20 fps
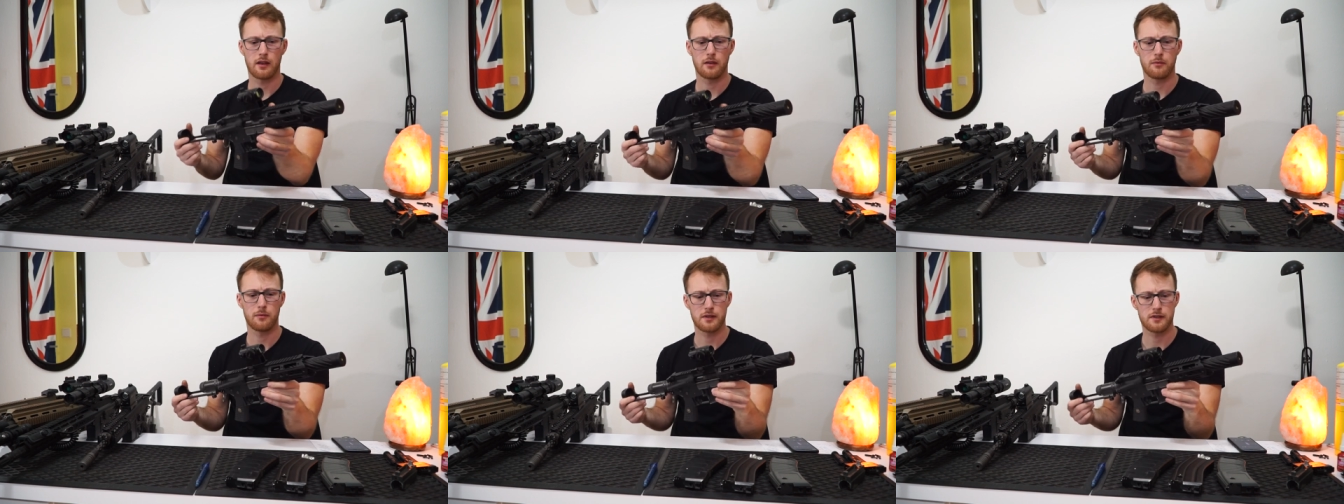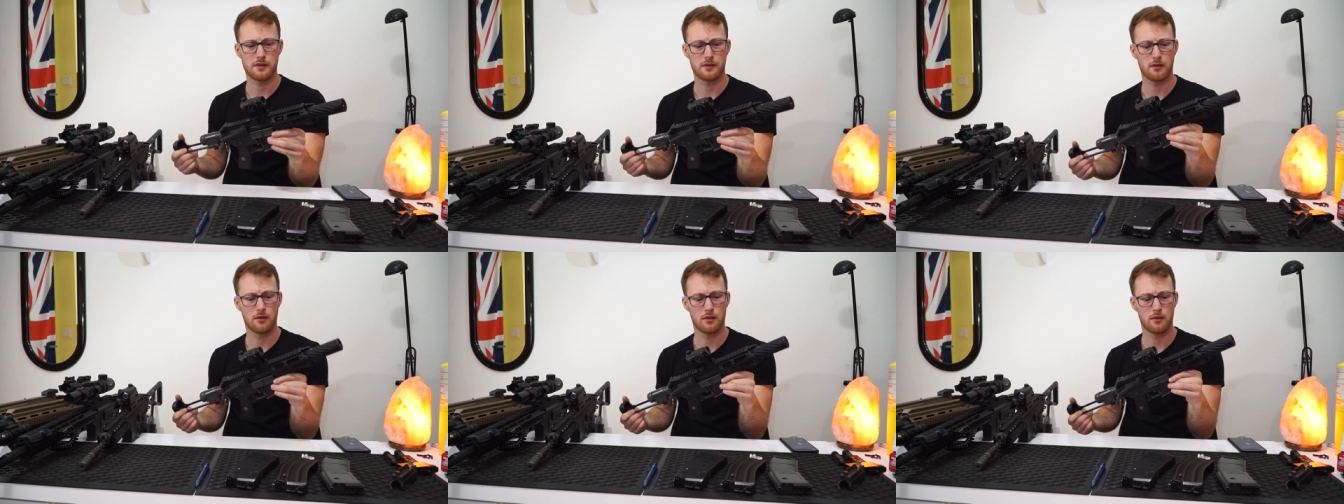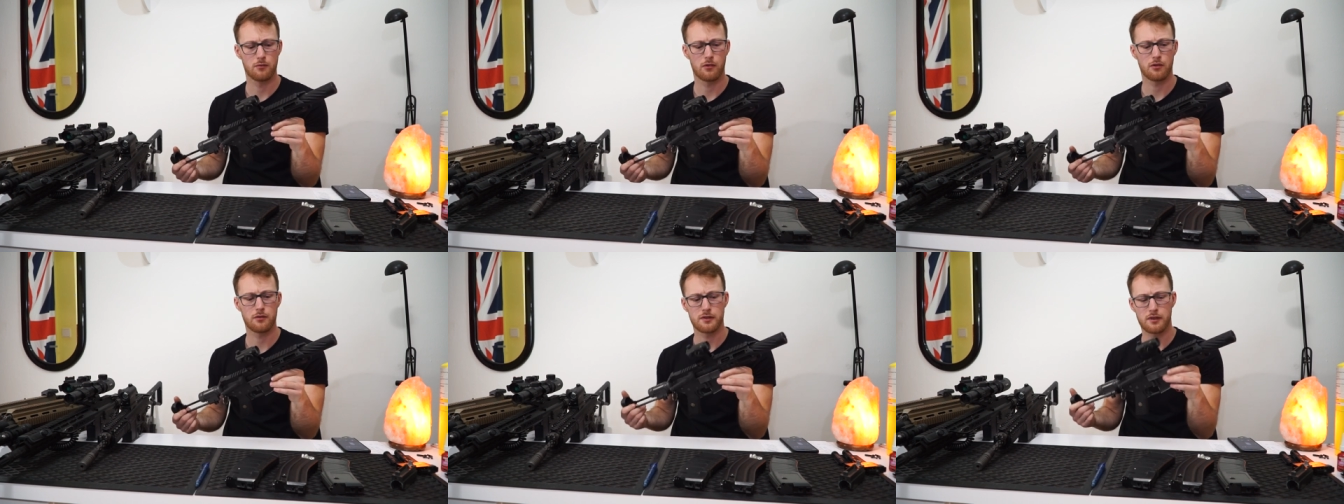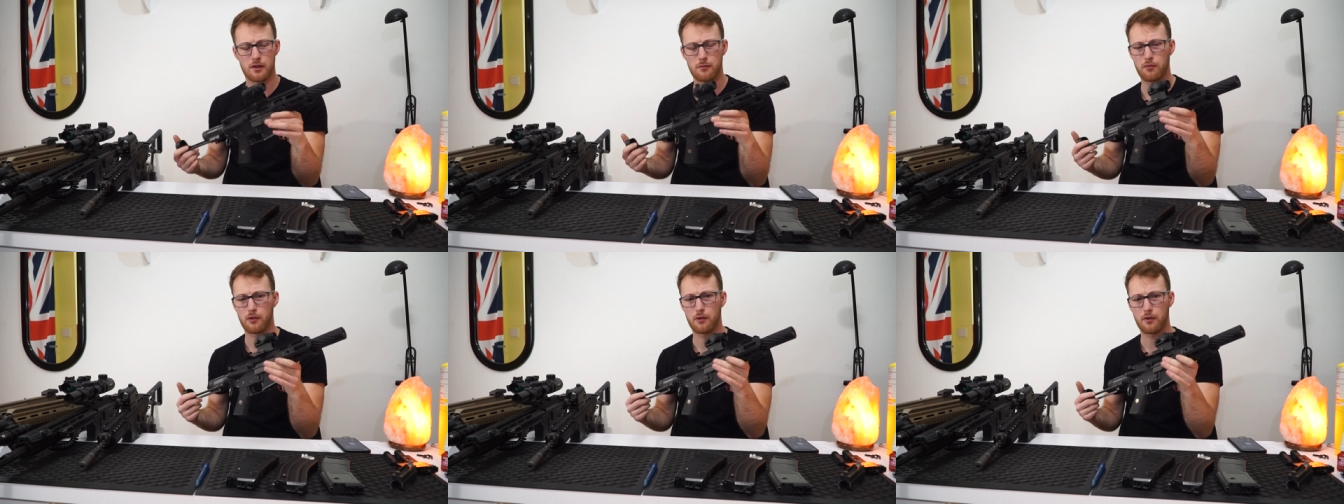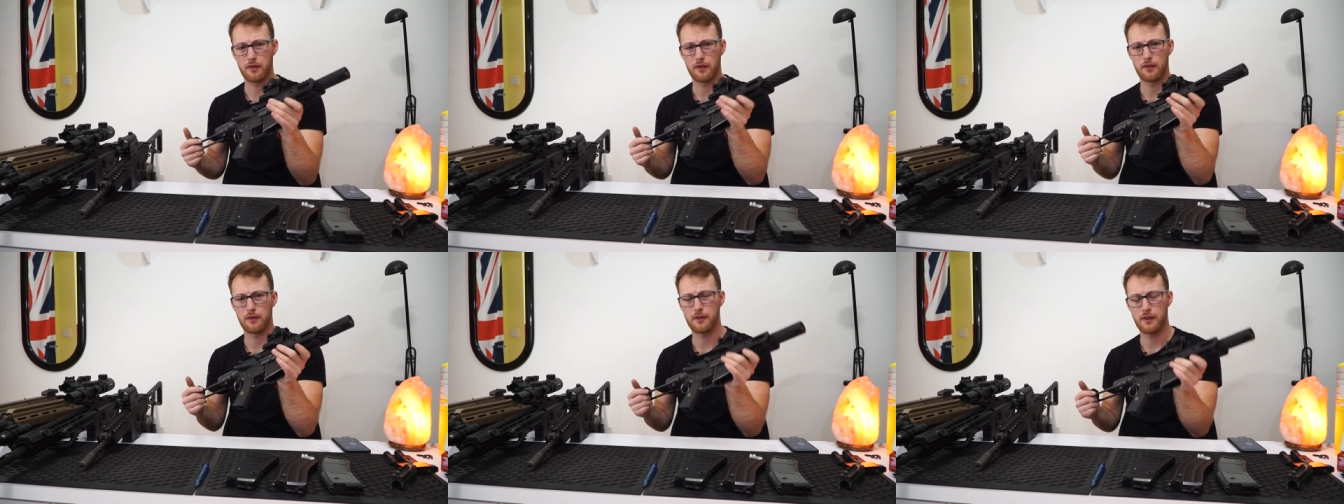that was the most
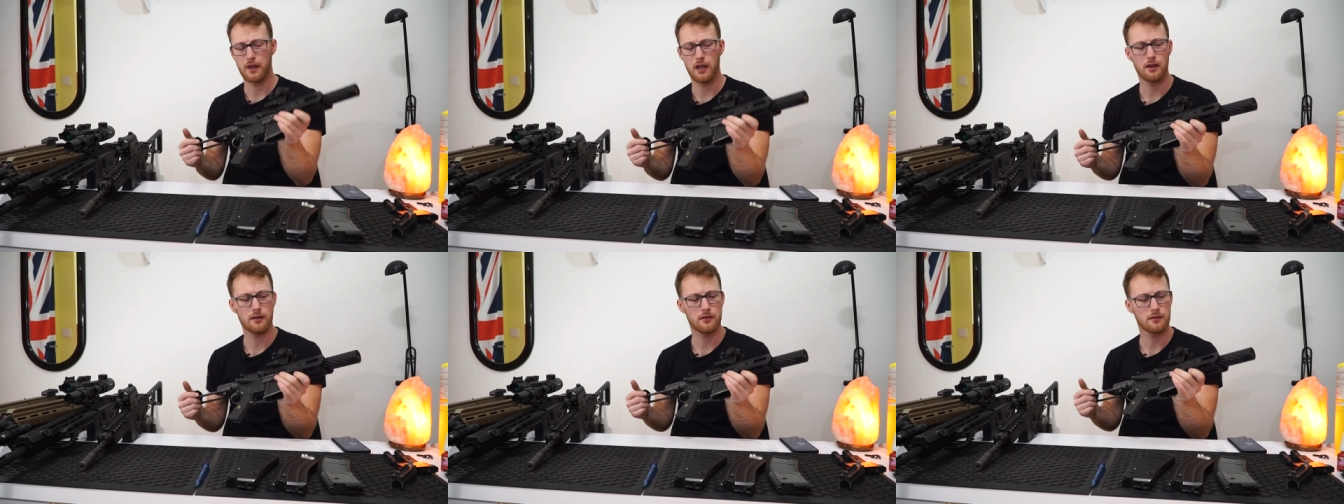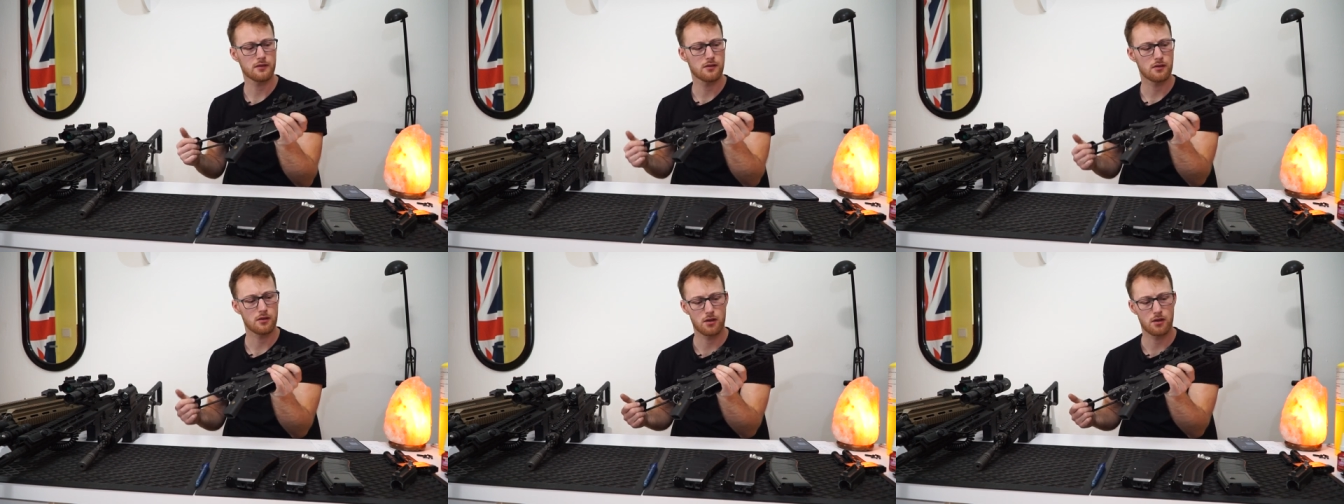important things,